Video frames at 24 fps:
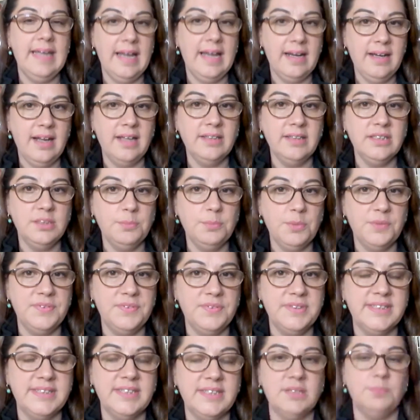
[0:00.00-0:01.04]
and
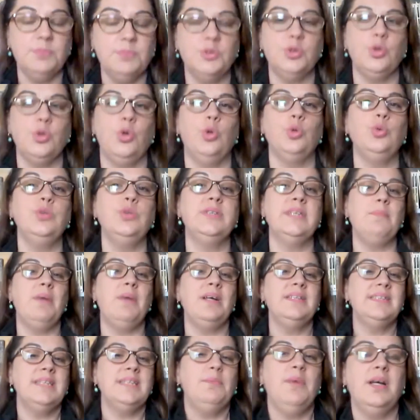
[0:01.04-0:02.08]
you can
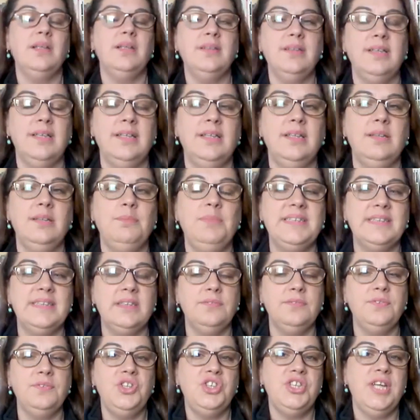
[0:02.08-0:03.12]
just evaluate
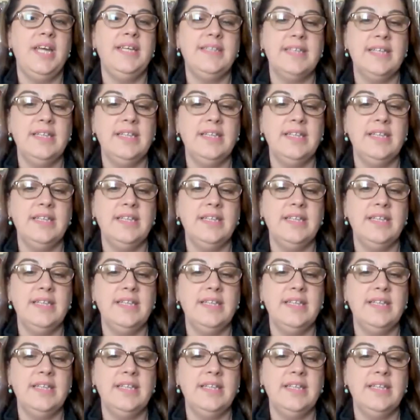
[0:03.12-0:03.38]
them